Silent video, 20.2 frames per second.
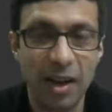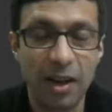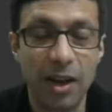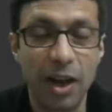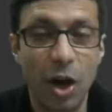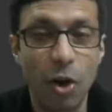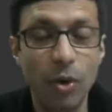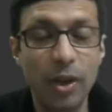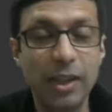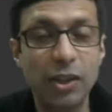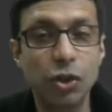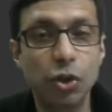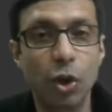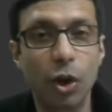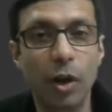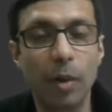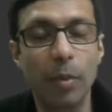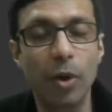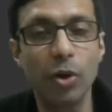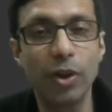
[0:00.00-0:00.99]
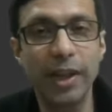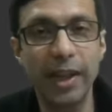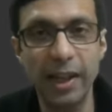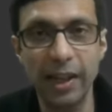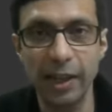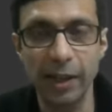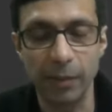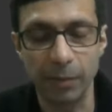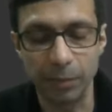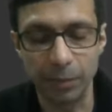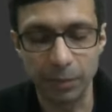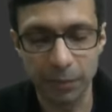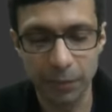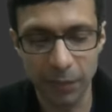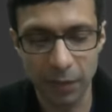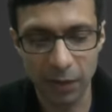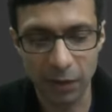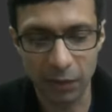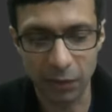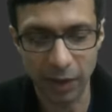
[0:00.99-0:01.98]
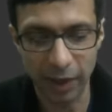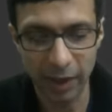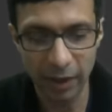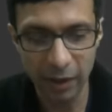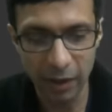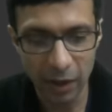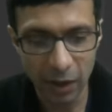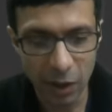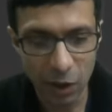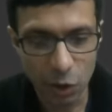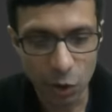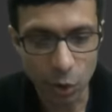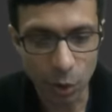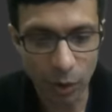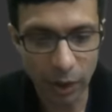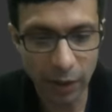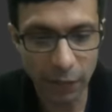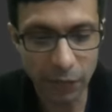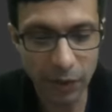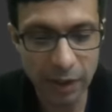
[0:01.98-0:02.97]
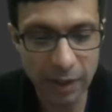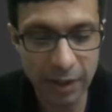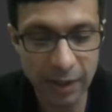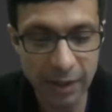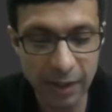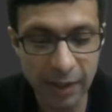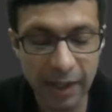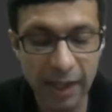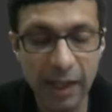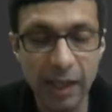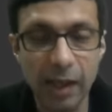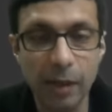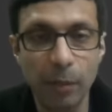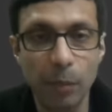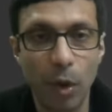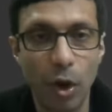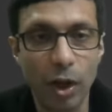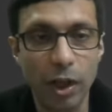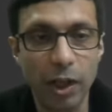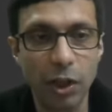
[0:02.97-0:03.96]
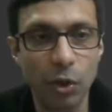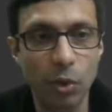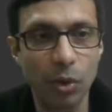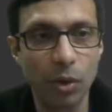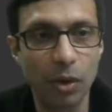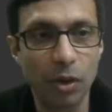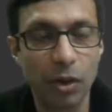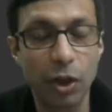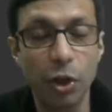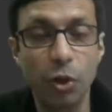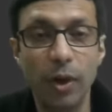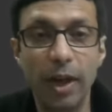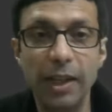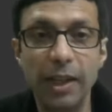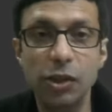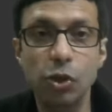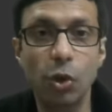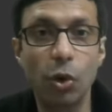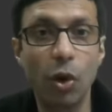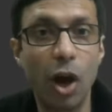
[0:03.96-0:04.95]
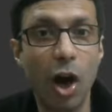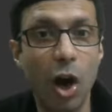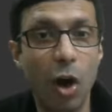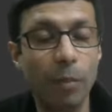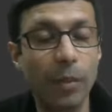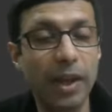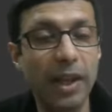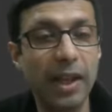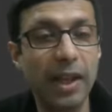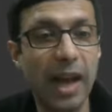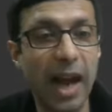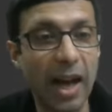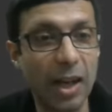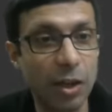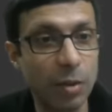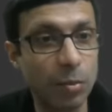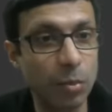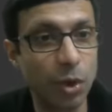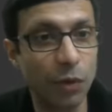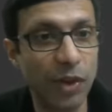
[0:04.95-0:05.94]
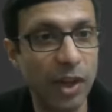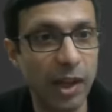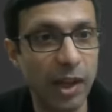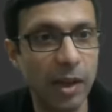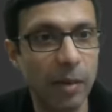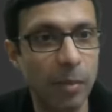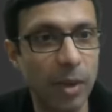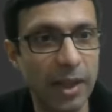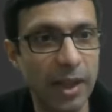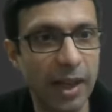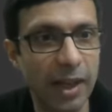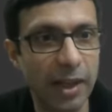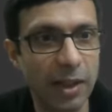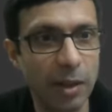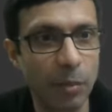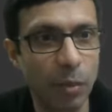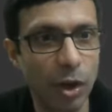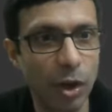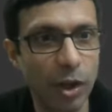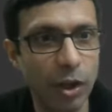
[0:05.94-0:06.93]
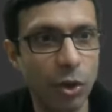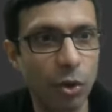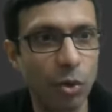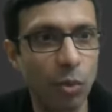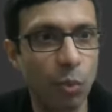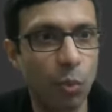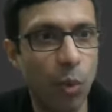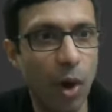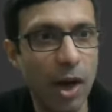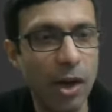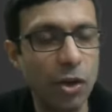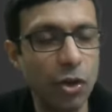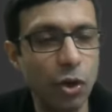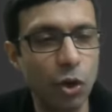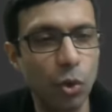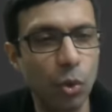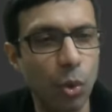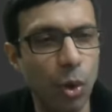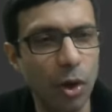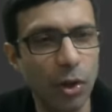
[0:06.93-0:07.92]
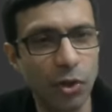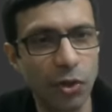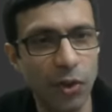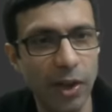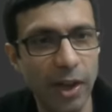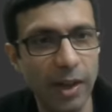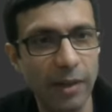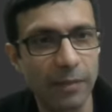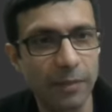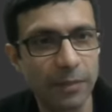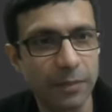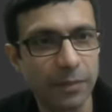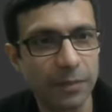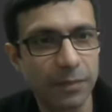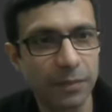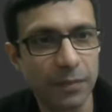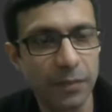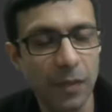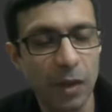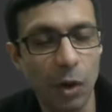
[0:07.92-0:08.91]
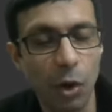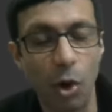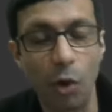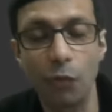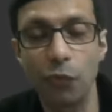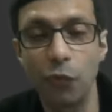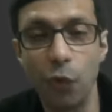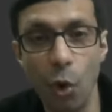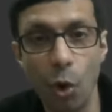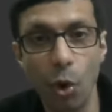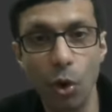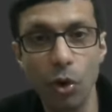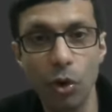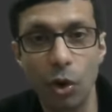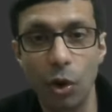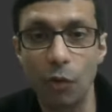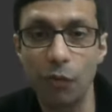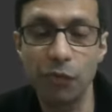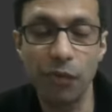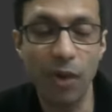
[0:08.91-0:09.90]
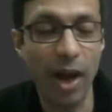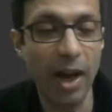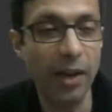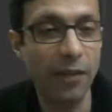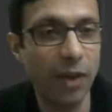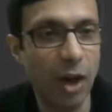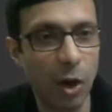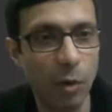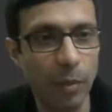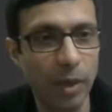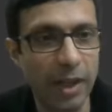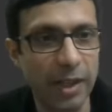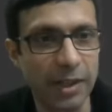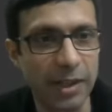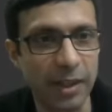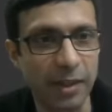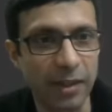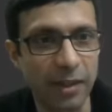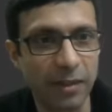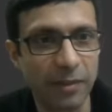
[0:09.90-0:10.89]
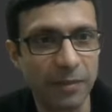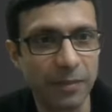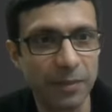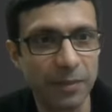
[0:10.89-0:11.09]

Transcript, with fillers: Now let's talk about helium, right? So if this is a helium molecule, do you guys know how many atoms of helium are there in the molecule? One, two, or three, or four, or five? How many is it?